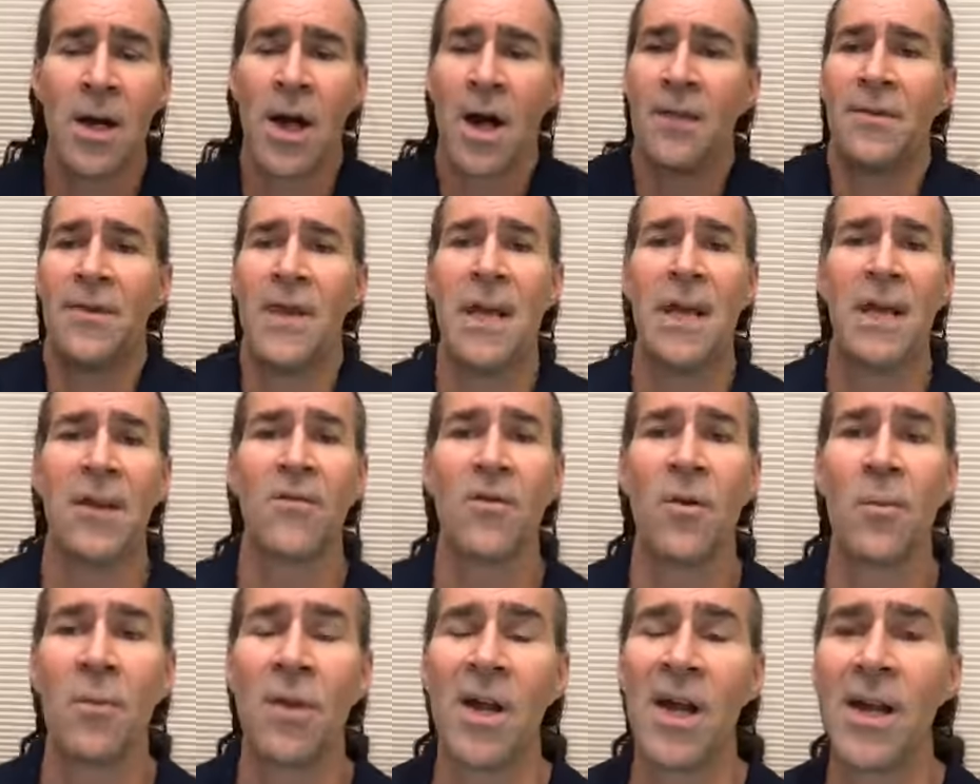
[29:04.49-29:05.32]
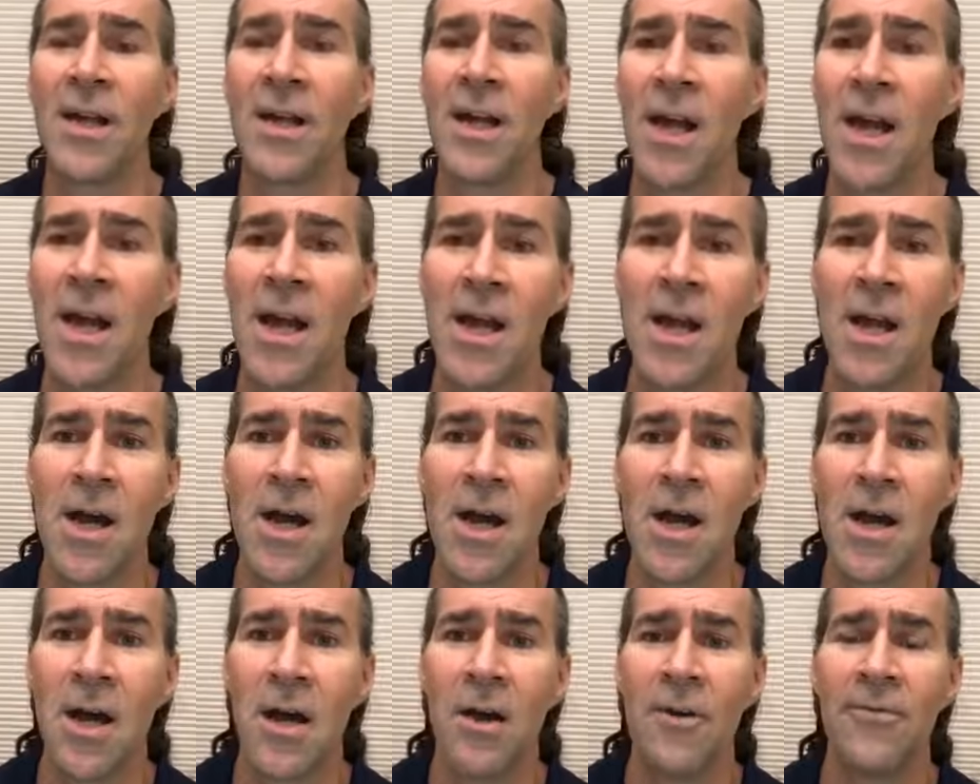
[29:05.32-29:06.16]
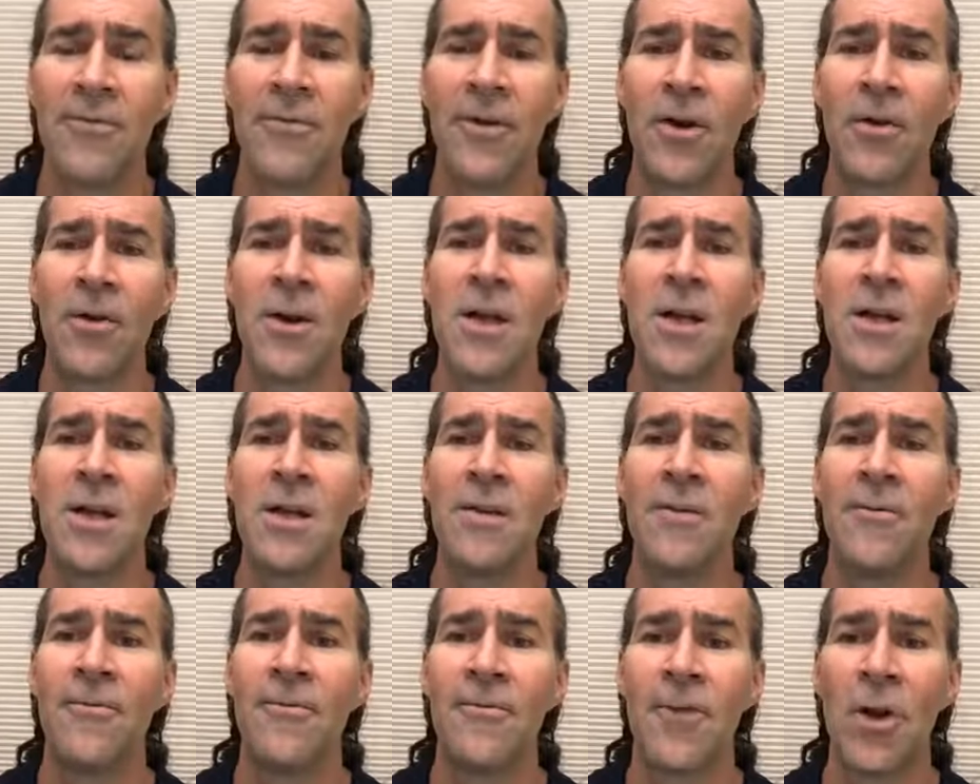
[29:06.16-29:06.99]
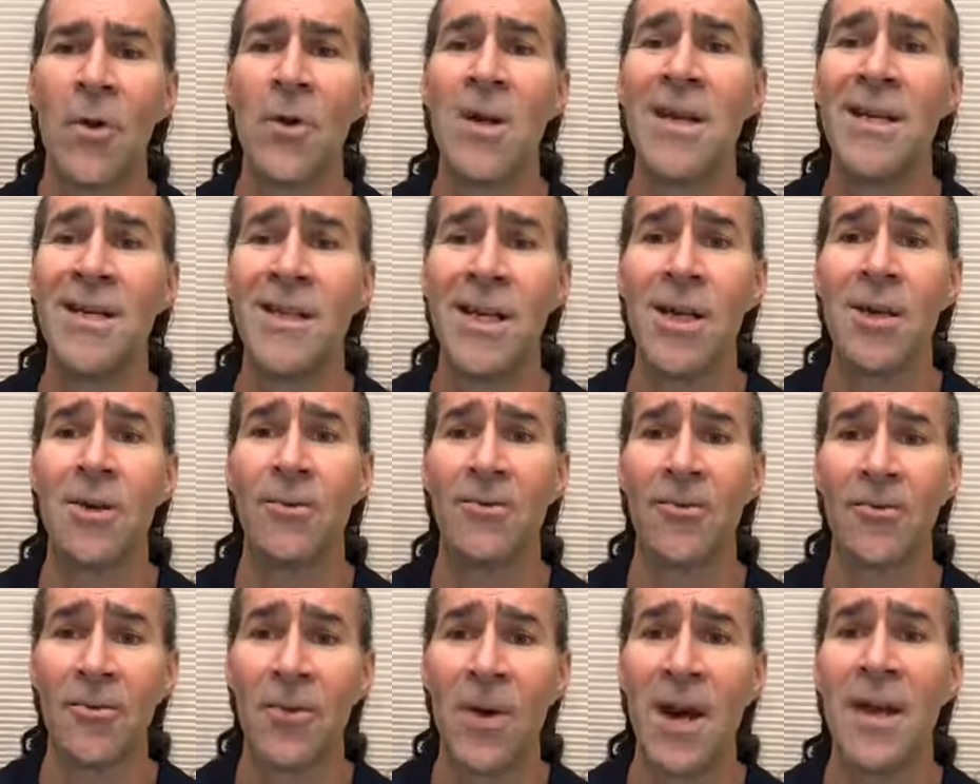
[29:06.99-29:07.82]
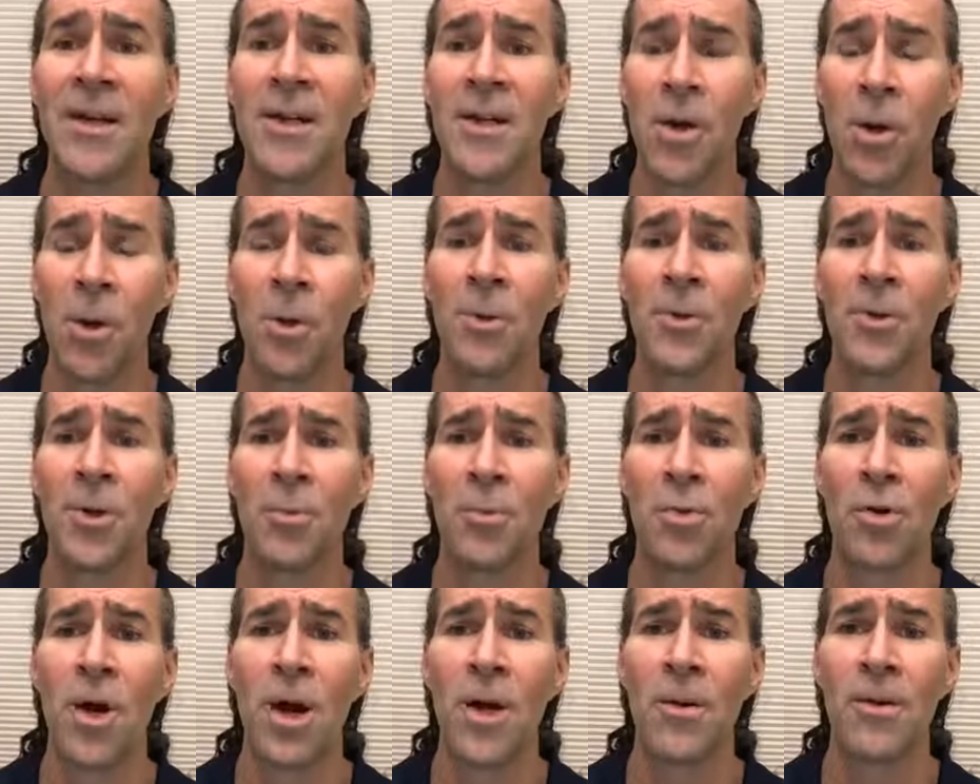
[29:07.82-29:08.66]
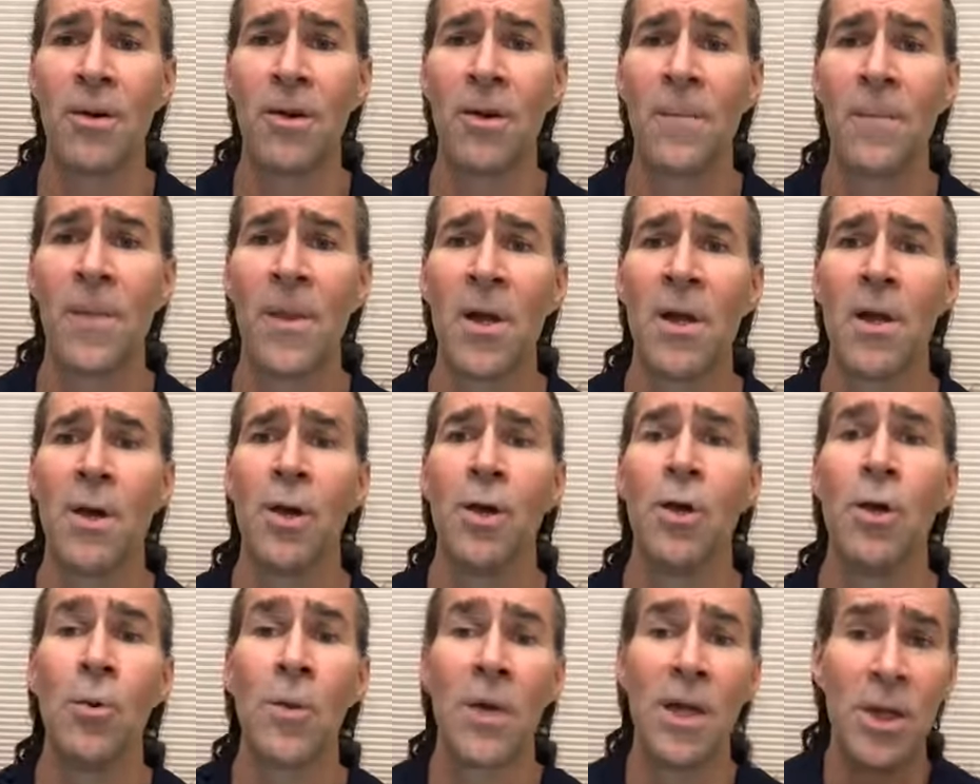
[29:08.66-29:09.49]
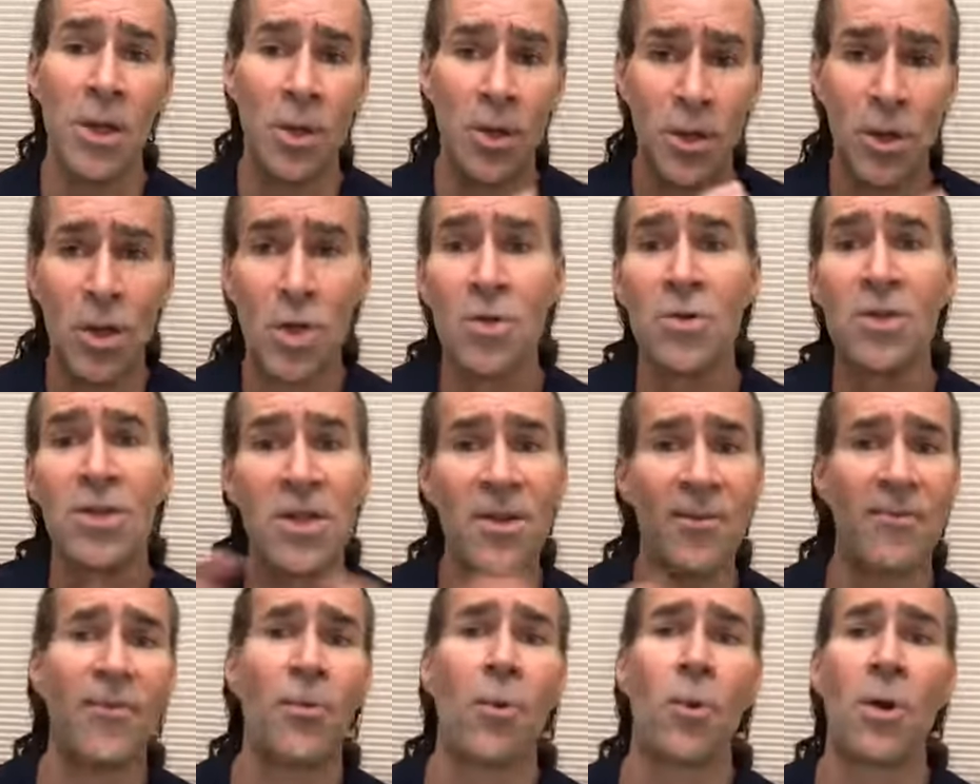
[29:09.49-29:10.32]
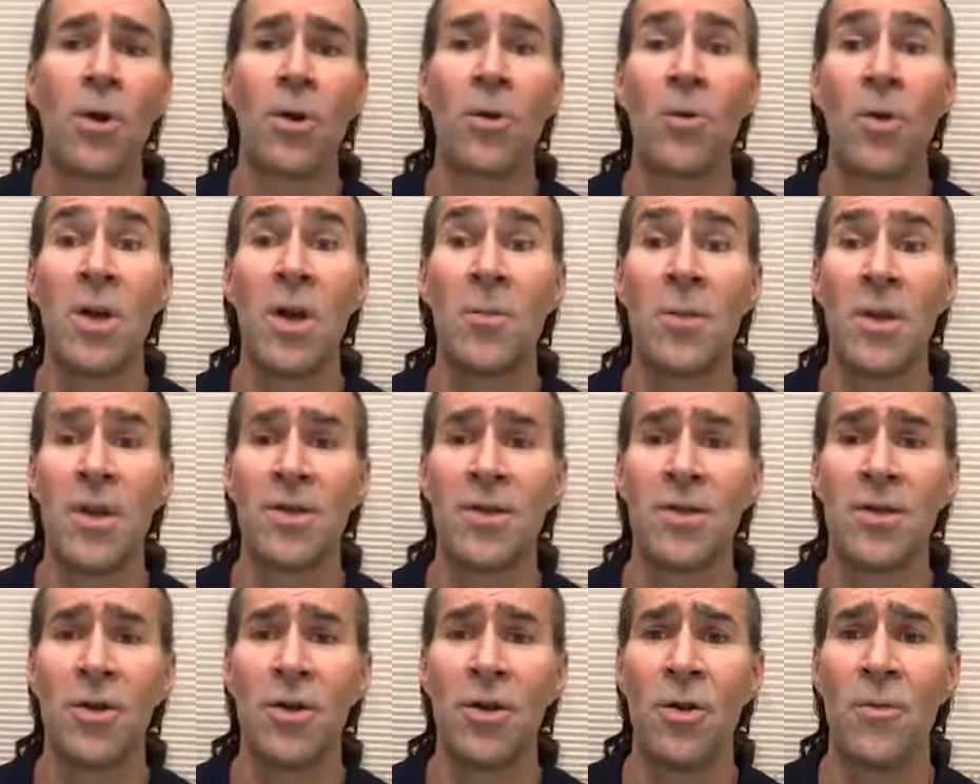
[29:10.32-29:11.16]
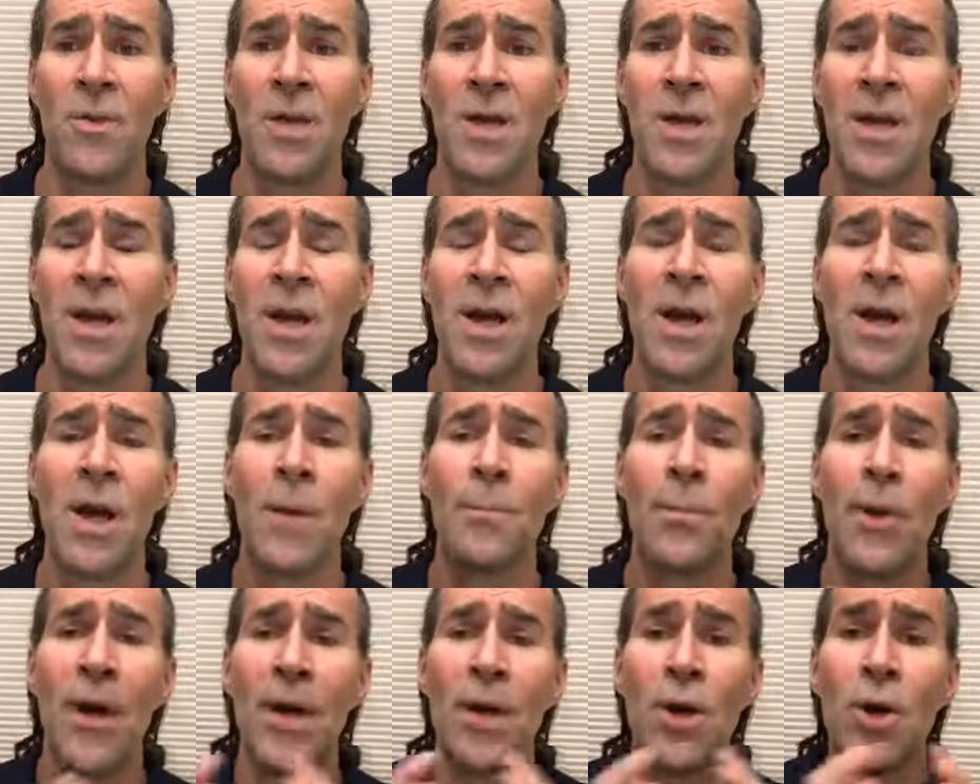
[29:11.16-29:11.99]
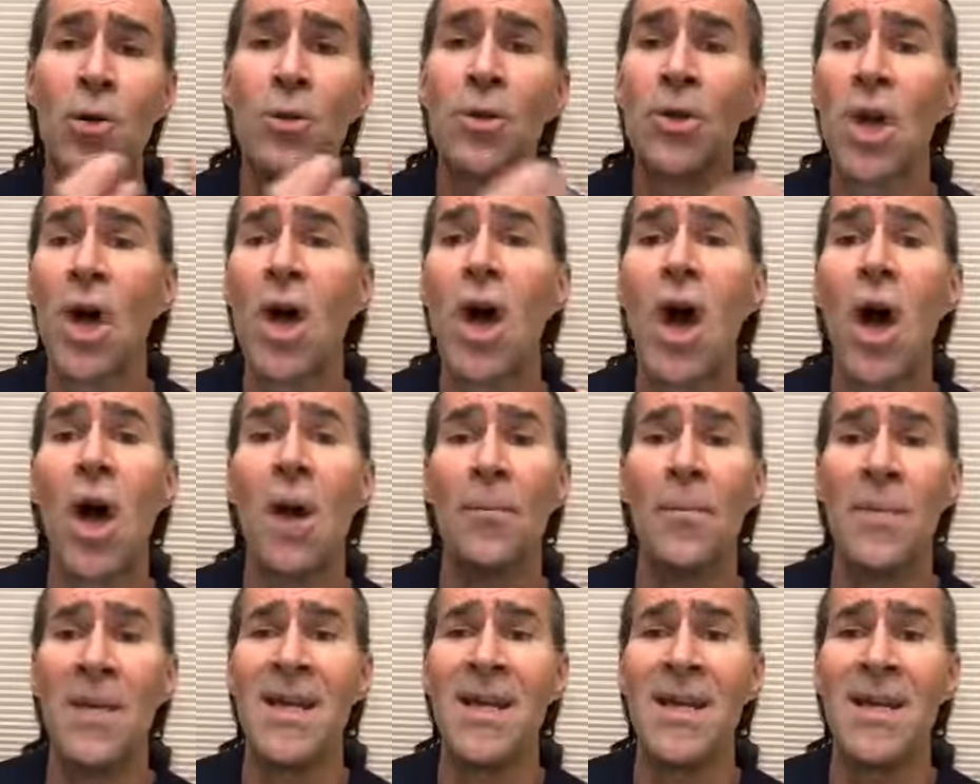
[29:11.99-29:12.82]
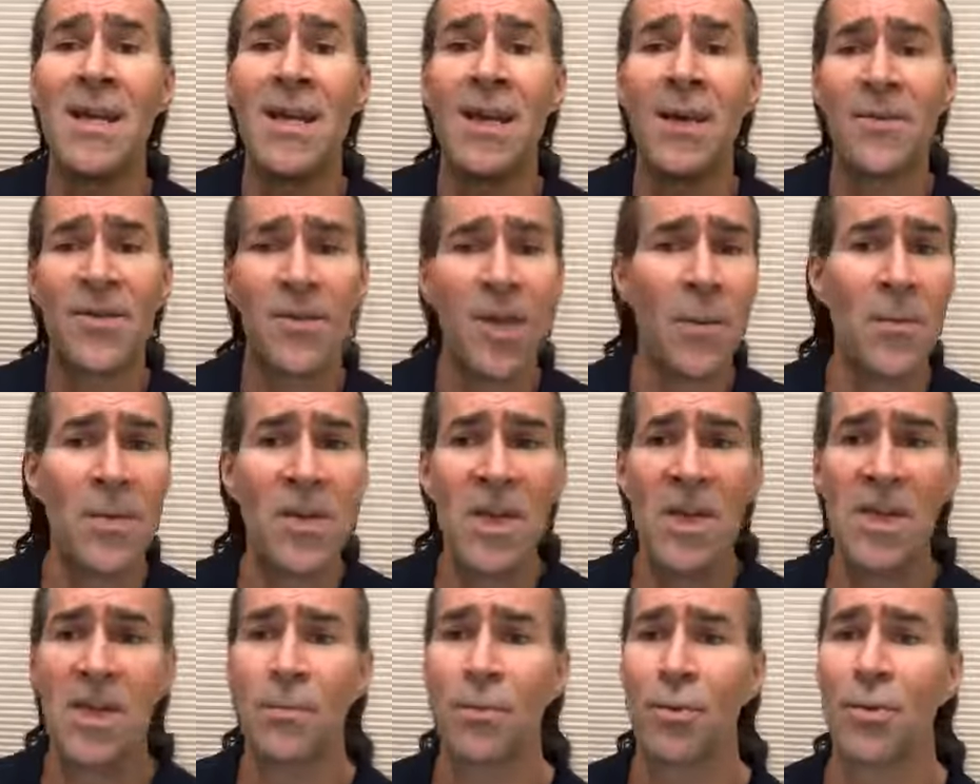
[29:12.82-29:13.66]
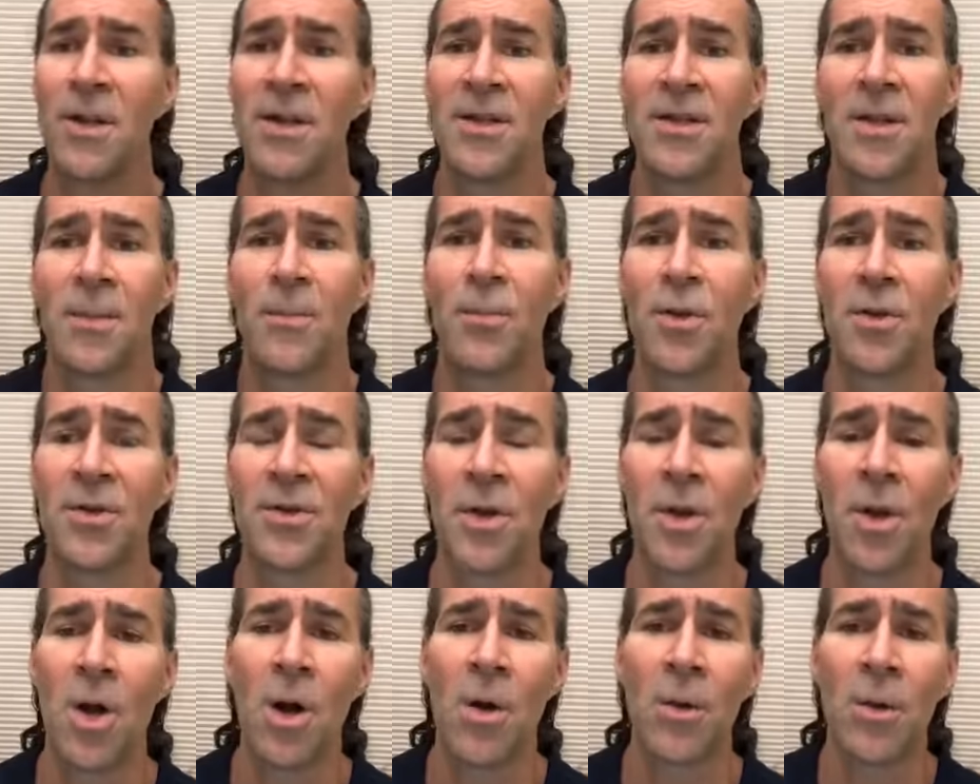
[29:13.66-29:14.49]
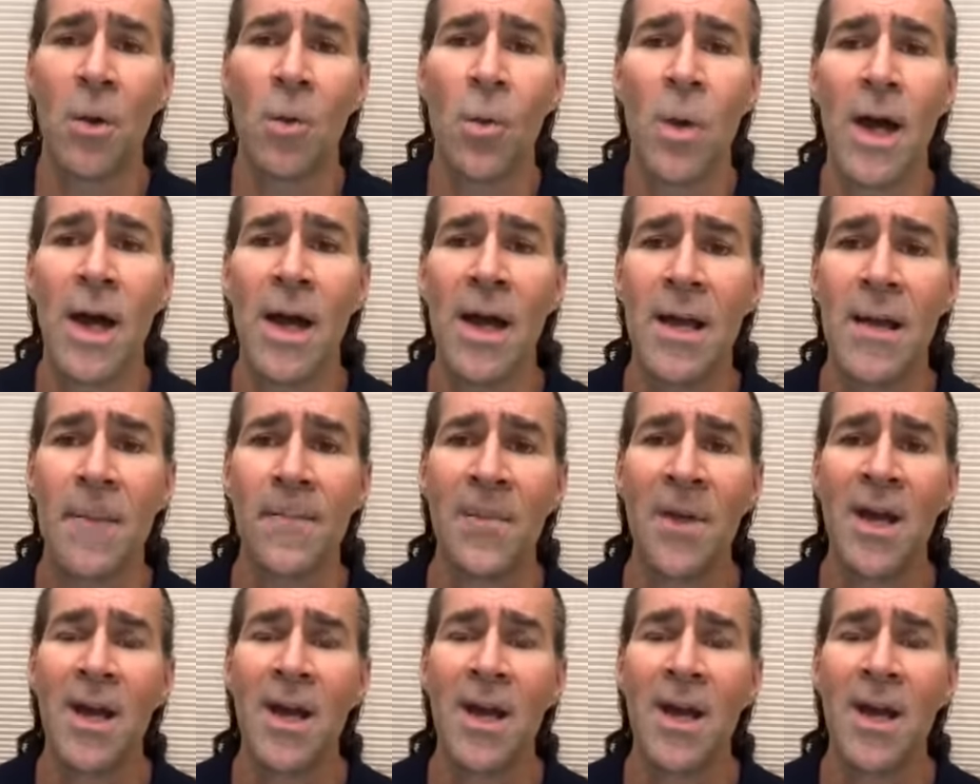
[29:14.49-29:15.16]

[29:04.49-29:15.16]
I think of him like a very, very dear friend and older brother who introduced the 4 agreements to me, but who taught me some of these principles along the way.